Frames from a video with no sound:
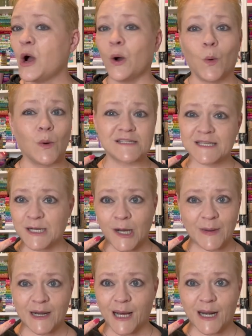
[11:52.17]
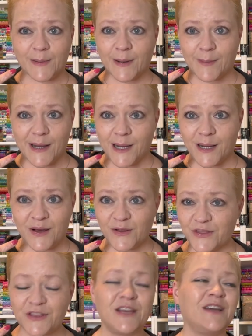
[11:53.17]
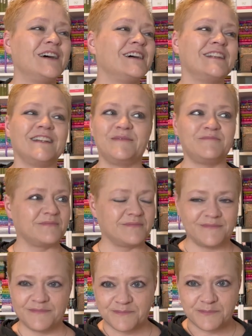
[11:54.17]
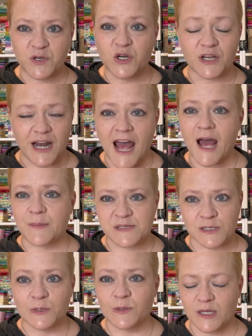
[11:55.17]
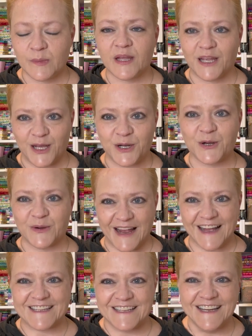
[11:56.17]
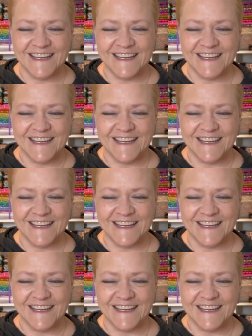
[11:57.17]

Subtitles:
What's a coming out of my mouth could absolutely be incorrect.